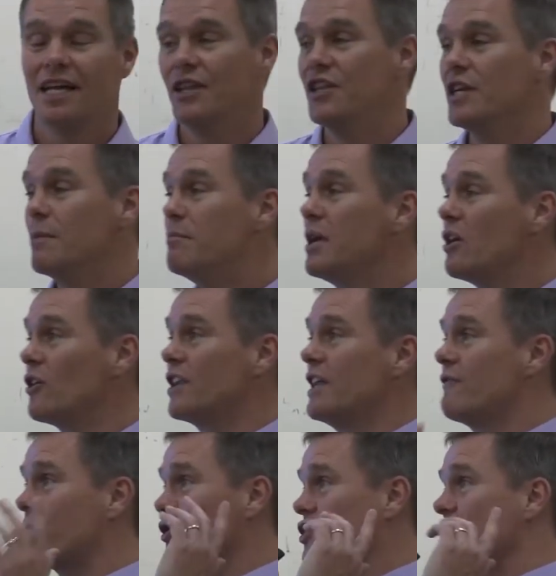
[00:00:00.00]
The ability
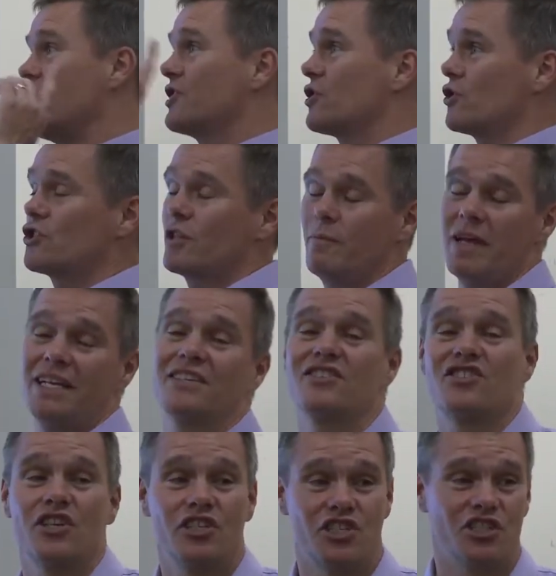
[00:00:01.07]
for sensors to make
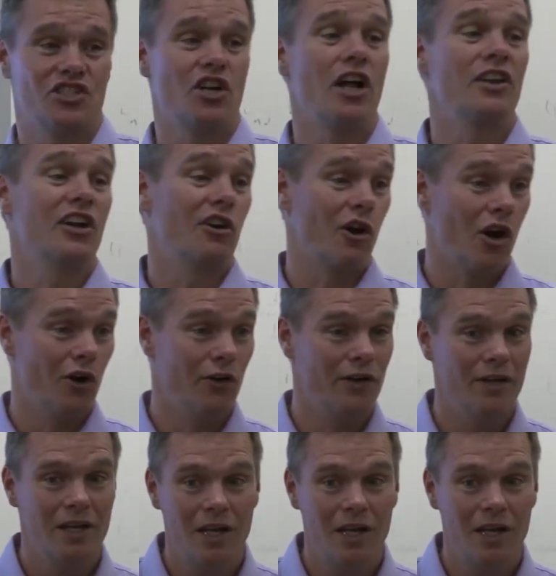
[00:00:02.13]
decisions on their own.